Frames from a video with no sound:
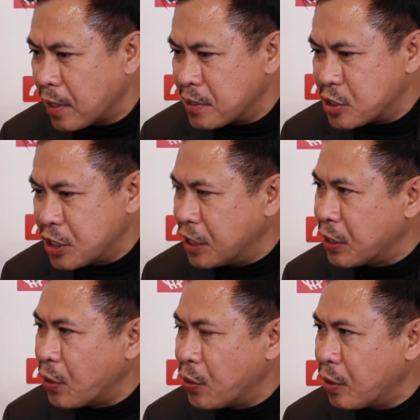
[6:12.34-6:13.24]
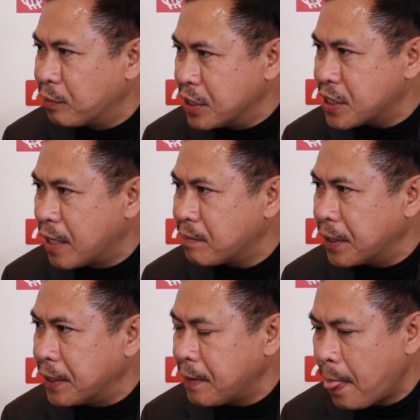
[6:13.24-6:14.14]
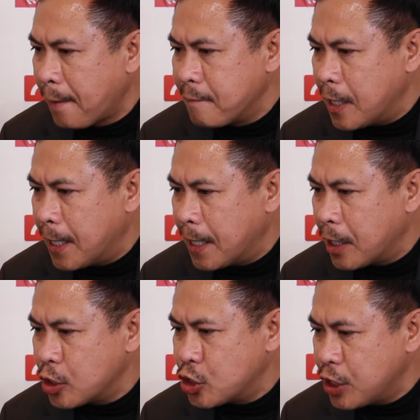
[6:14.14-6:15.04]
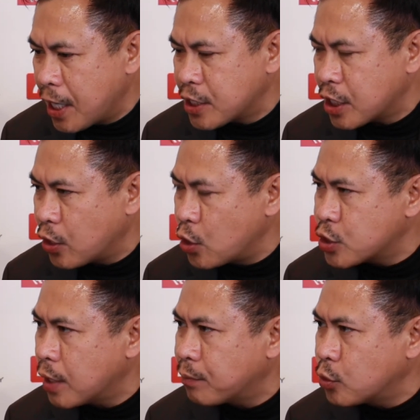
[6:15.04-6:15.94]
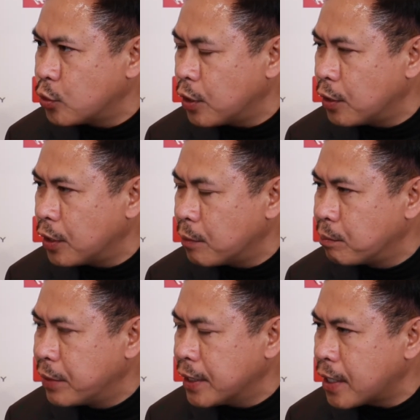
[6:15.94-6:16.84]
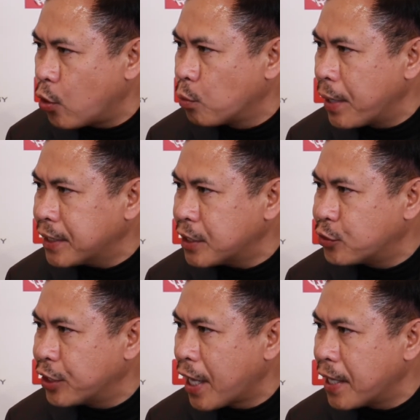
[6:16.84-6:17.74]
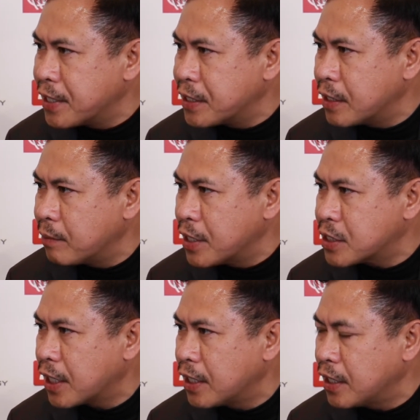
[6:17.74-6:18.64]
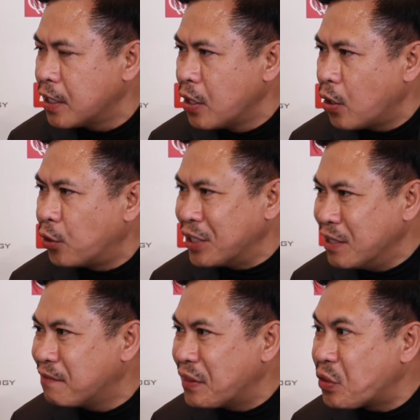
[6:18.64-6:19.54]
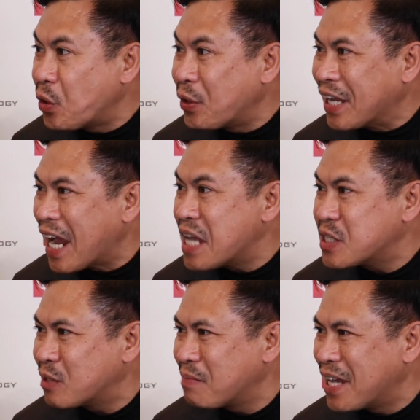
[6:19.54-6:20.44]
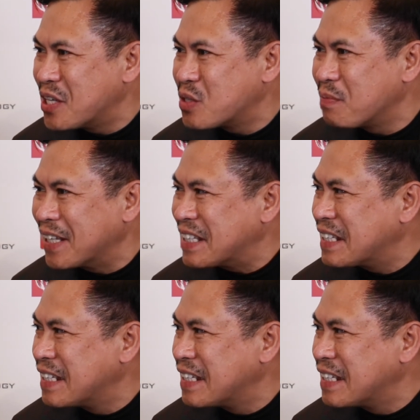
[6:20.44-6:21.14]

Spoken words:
CEO of this company. She has a concept to build augmented reality basically on inventory, asset management.